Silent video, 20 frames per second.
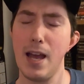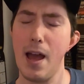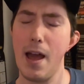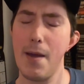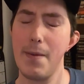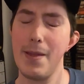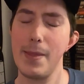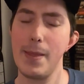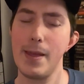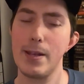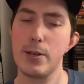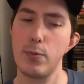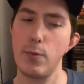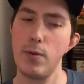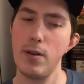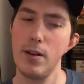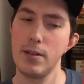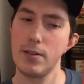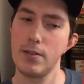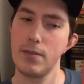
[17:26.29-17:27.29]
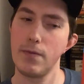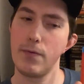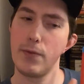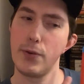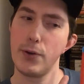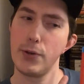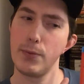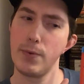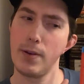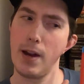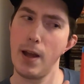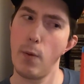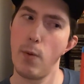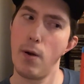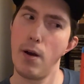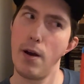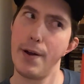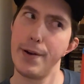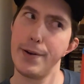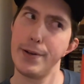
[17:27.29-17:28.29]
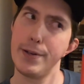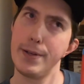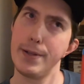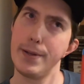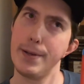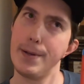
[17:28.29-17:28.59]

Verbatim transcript: think this was the first one I watched.